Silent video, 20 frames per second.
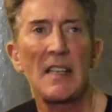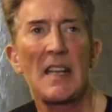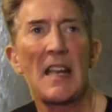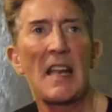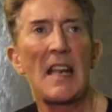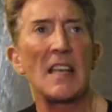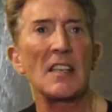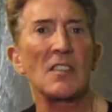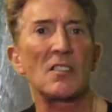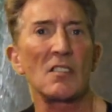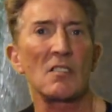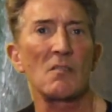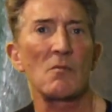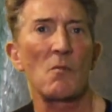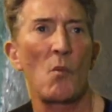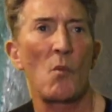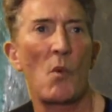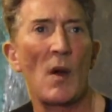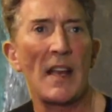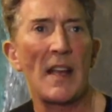It
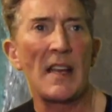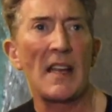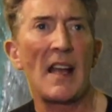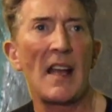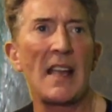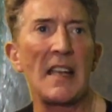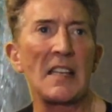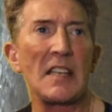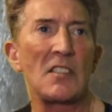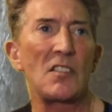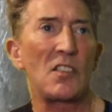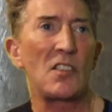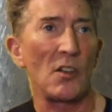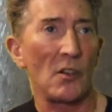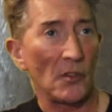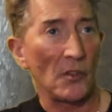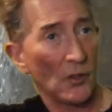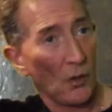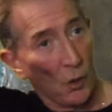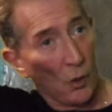doesn't weigh a
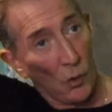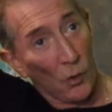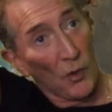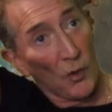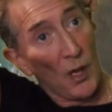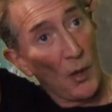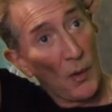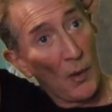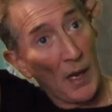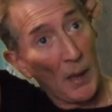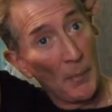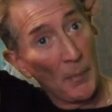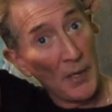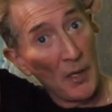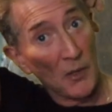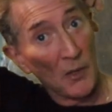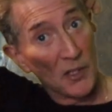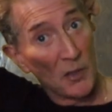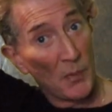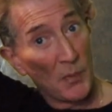ton, although I'll be
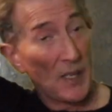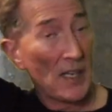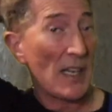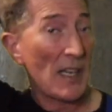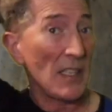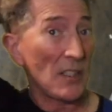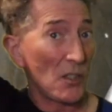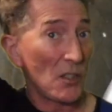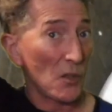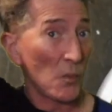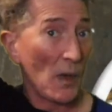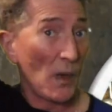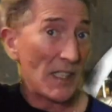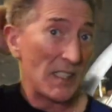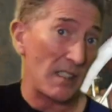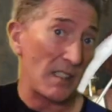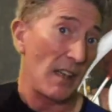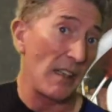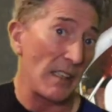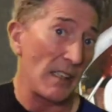honest with you, it does weigh
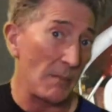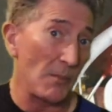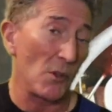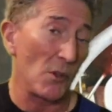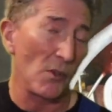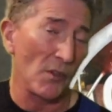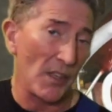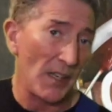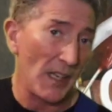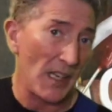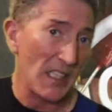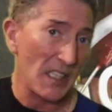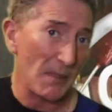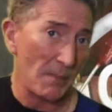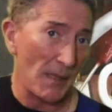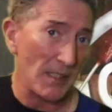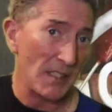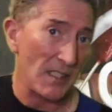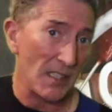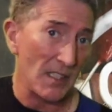slightly more than I
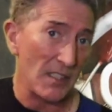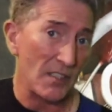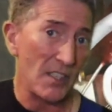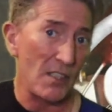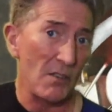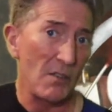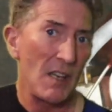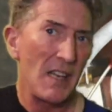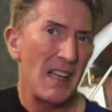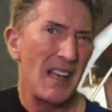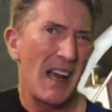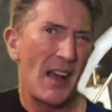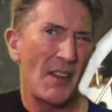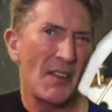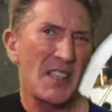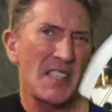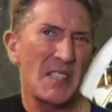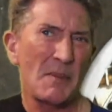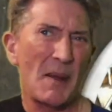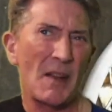expected it to. I
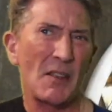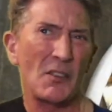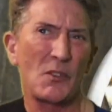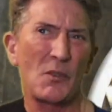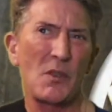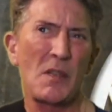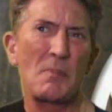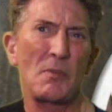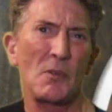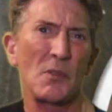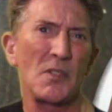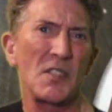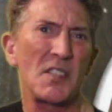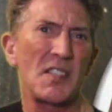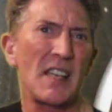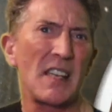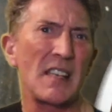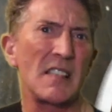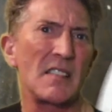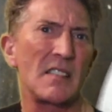think it's about
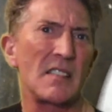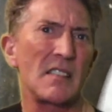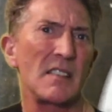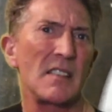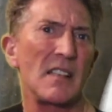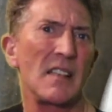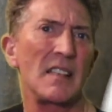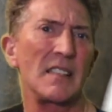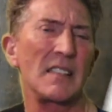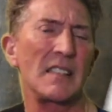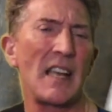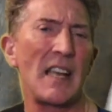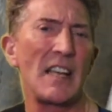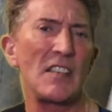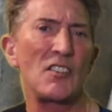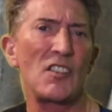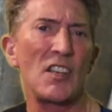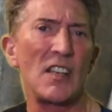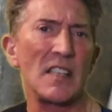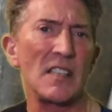3.6
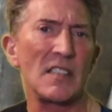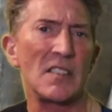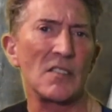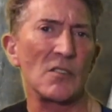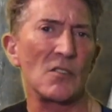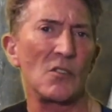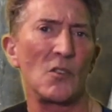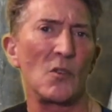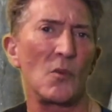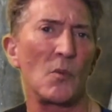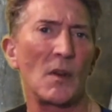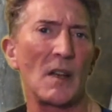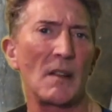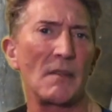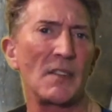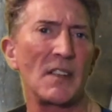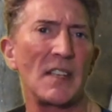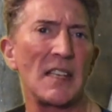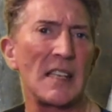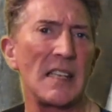kgs, or
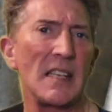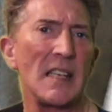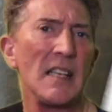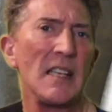whatever the